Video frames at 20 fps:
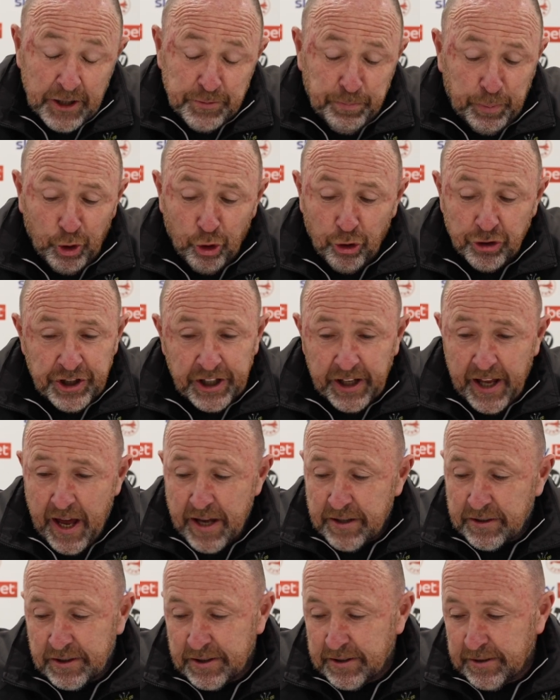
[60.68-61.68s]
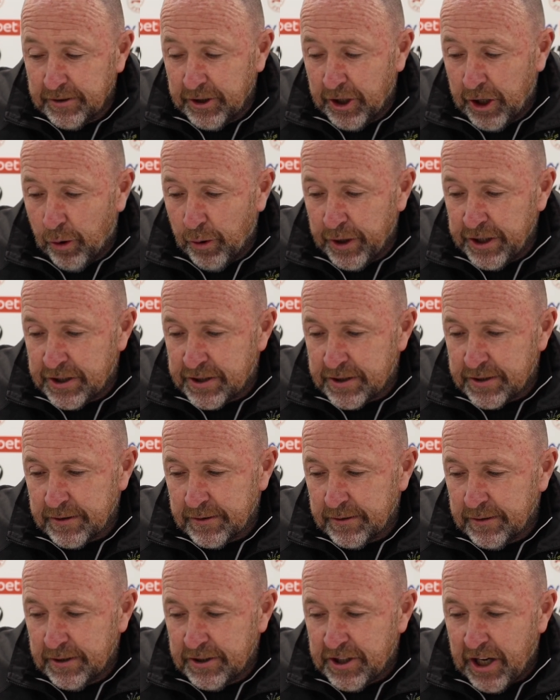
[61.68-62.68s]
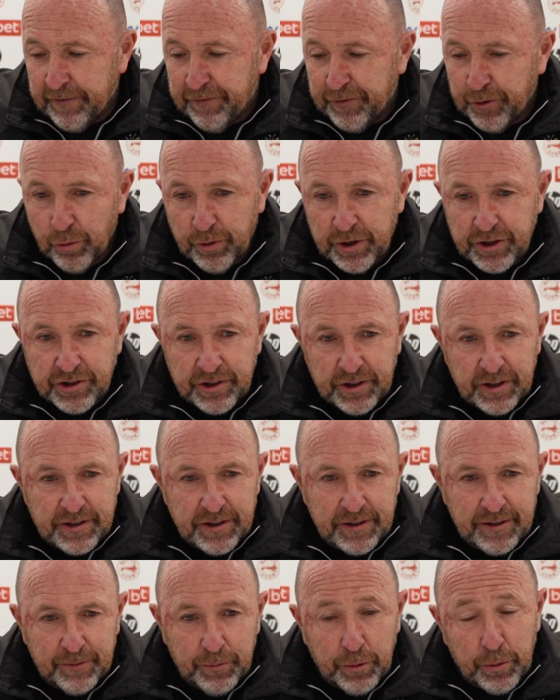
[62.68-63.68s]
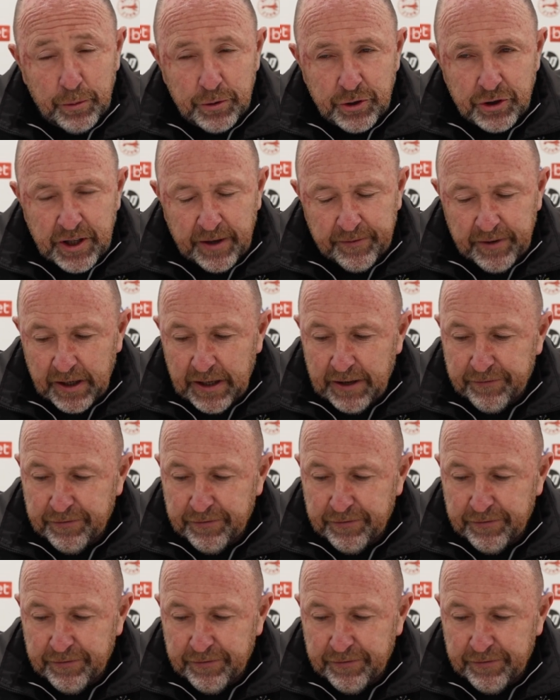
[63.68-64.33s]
As pure as it gets. You know, he's had a few this season that we were just having a